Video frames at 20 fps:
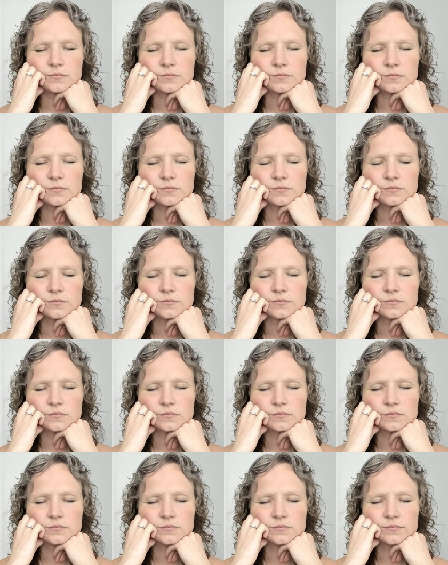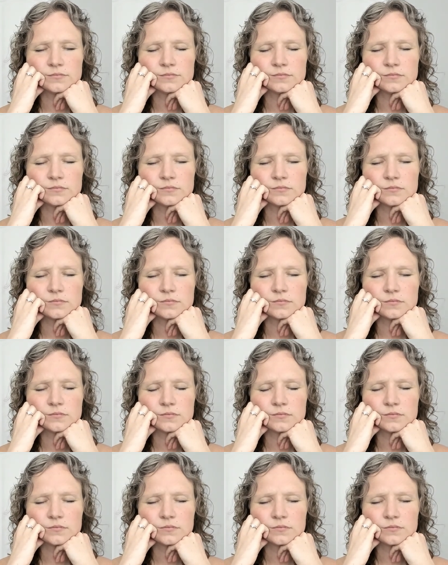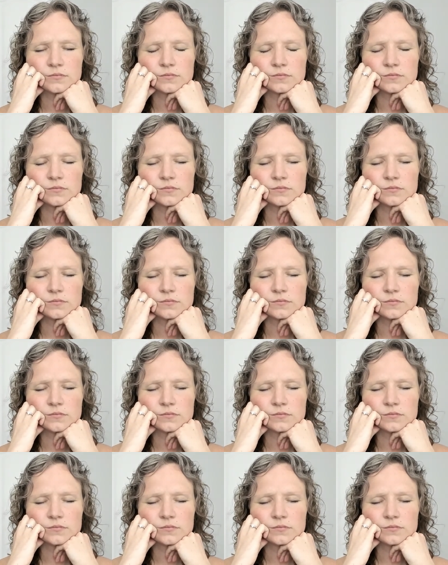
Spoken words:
(silence)